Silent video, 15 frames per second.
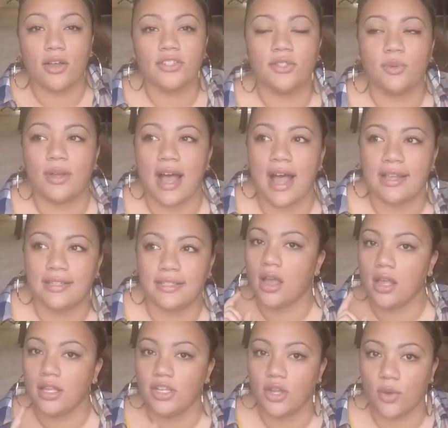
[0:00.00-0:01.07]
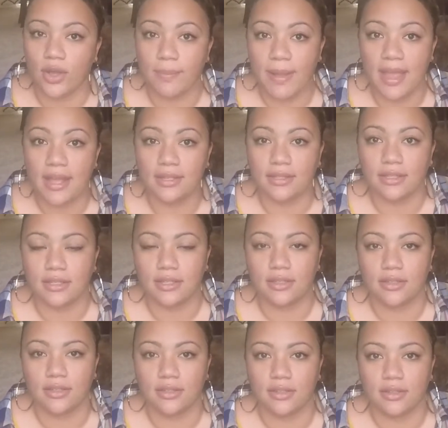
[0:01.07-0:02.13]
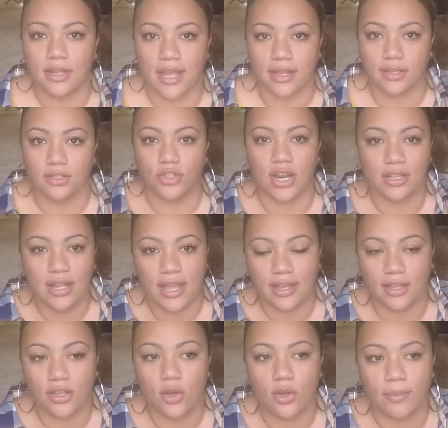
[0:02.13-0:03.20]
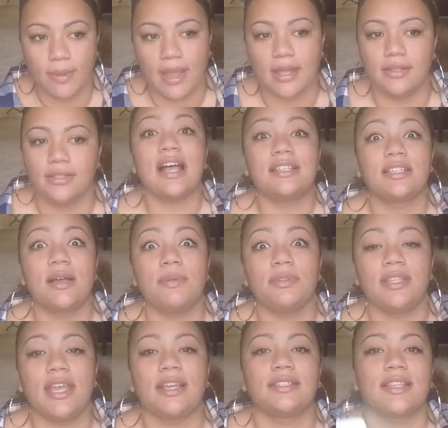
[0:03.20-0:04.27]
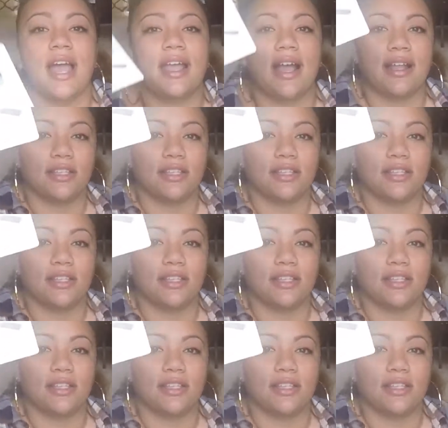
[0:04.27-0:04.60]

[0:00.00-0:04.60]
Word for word: I also got yoga pants, like straight leg yoga pants. Last couple things, I